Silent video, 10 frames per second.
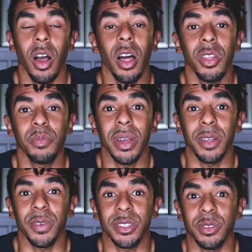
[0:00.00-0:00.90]
Other
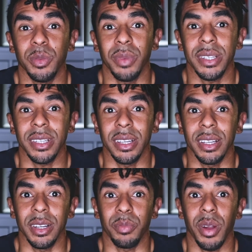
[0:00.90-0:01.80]
benefits of investing
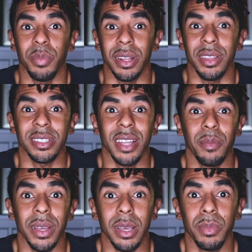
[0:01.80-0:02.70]
in a property that's not
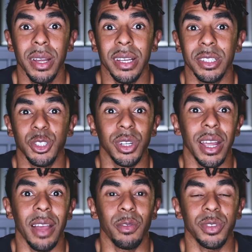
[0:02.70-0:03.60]
making money is you're going to
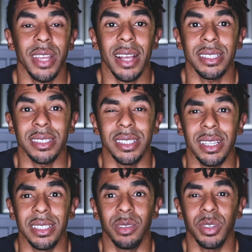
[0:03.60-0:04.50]
have tax
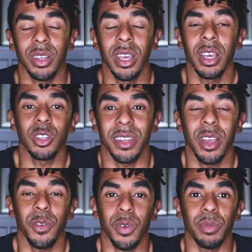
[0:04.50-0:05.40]
incentives
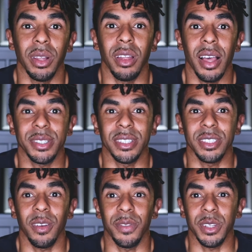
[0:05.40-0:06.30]
from the losses
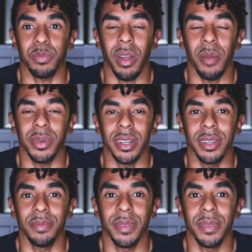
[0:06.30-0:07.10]
of this property.